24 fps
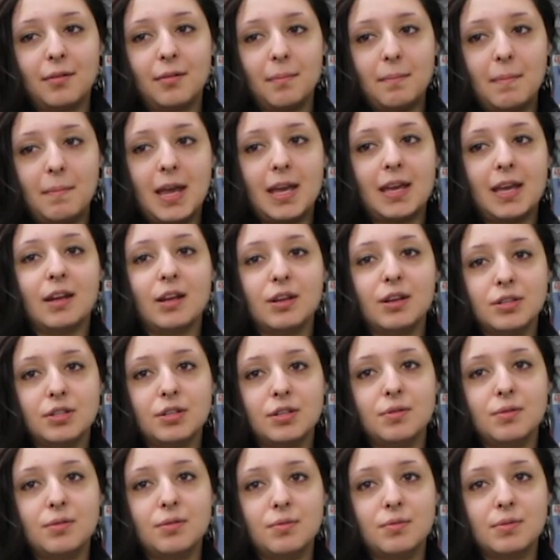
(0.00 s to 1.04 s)
make it
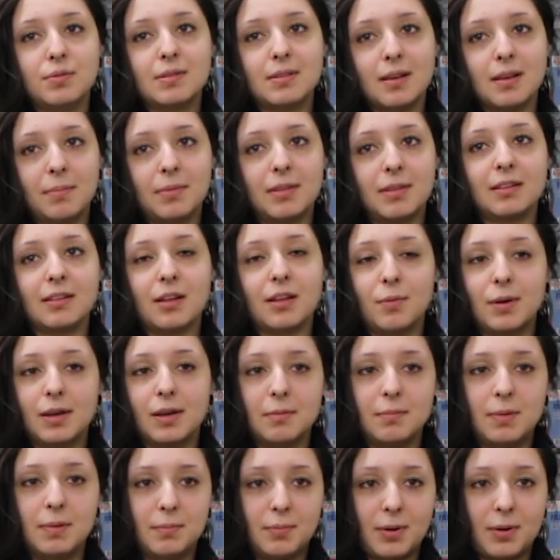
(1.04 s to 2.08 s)
into something that we
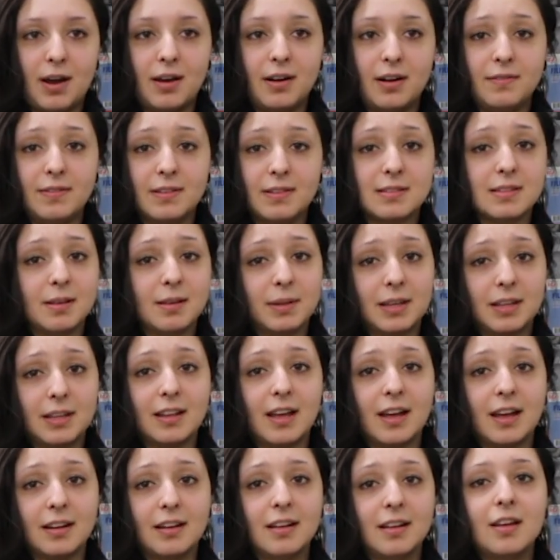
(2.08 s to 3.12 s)
could be proud of and something
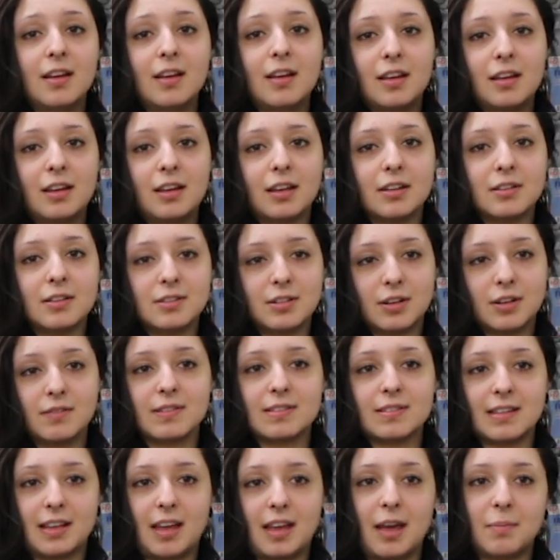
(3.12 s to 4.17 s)
that can
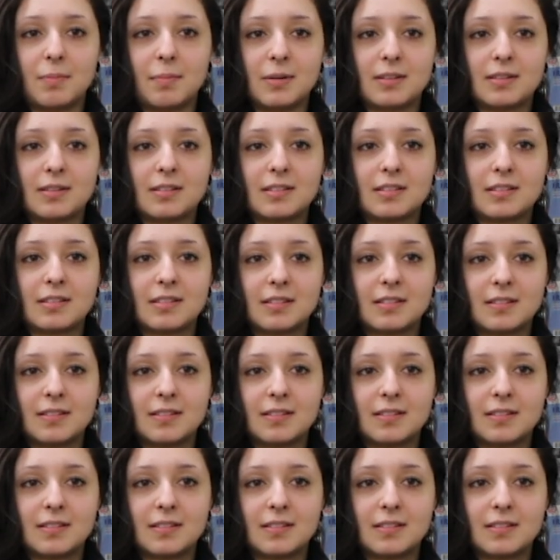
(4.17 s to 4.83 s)
service the campus.